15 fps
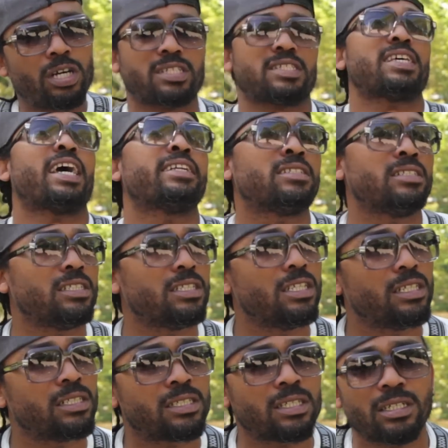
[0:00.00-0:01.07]
got signed
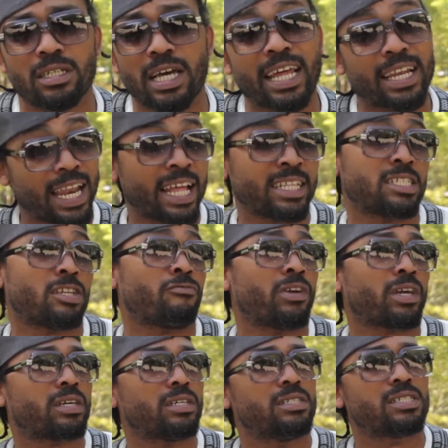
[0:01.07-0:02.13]
to Atlantic
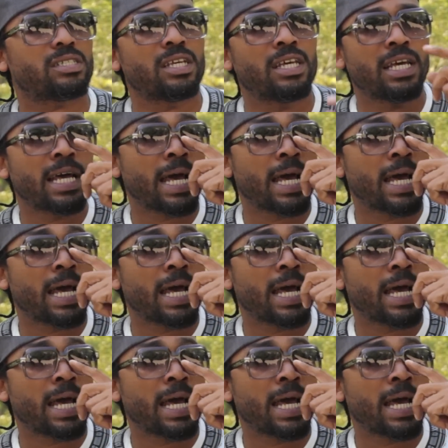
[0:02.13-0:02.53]
Records